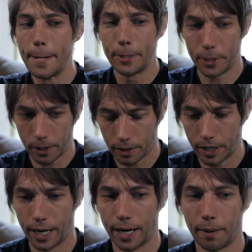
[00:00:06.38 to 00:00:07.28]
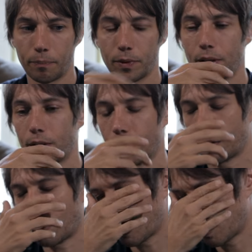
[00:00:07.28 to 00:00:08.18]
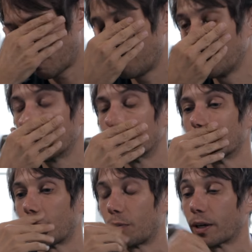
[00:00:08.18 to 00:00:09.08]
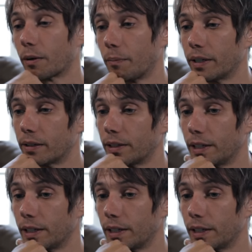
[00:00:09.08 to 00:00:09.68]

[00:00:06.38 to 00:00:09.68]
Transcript: Sure. Um, there are a few things I'd recommend.